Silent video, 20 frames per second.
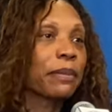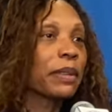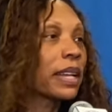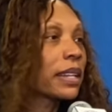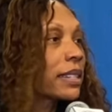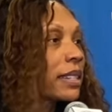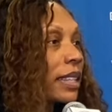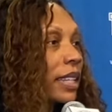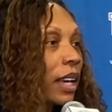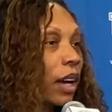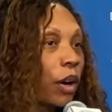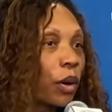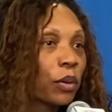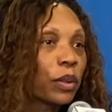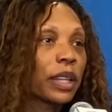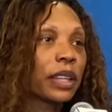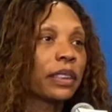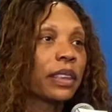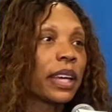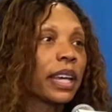That's the
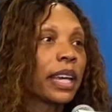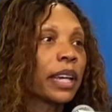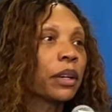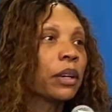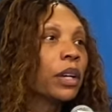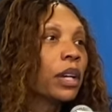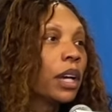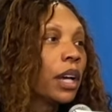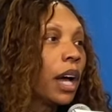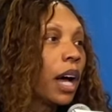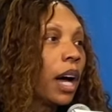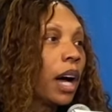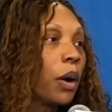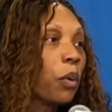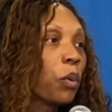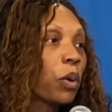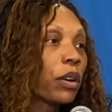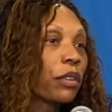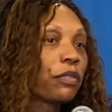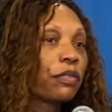only thing
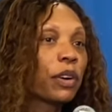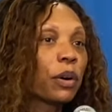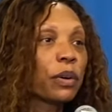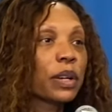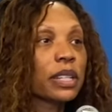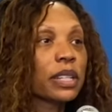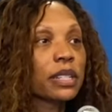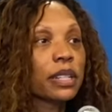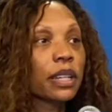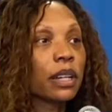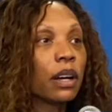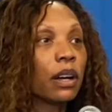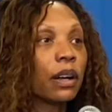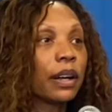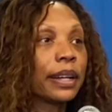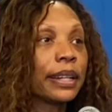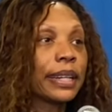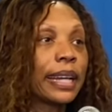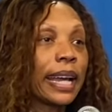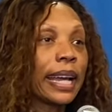we're focusing
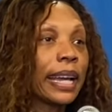on.